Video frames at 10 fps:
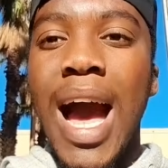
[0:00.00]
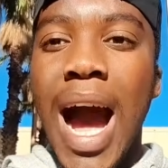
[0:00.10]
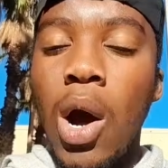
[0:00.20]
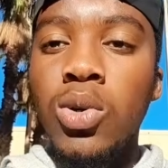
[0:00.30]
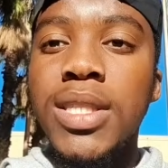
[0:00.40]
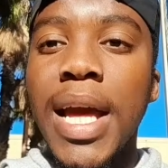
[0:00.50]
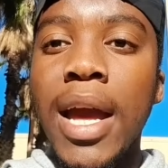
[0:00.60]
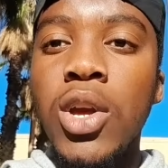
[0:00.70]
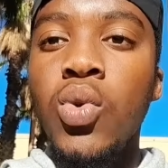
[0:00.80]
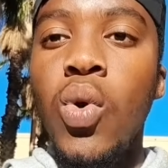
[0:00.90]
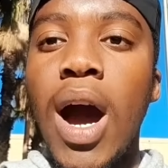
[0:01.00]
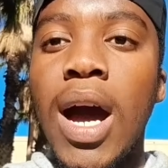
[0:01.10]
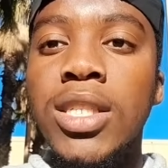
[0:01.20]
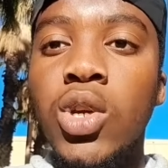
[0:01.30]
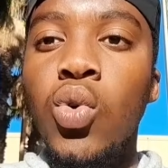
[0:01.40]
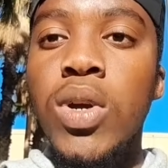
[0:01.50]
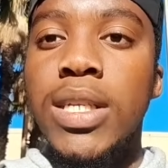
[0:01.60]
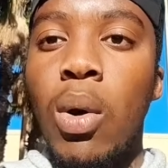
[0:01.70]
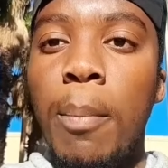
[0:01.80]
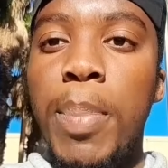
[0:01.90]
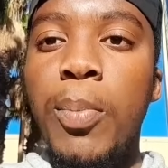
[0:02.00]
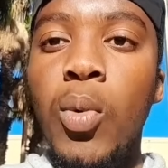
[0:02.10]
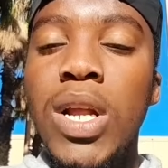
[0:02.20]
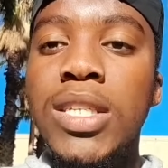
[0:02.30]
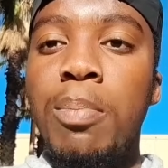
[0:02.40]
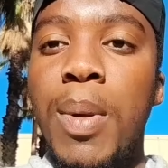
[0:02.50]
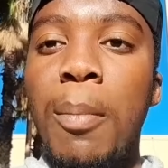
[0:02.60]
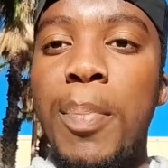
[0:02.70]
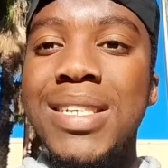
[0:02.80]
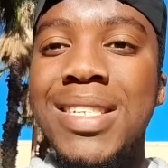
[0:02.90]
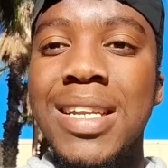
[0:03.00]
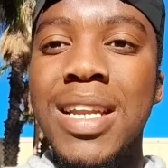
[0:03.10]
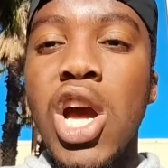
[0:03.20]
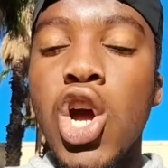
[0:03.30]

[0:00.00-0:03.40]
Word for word: how dare you ask who is our people as a black person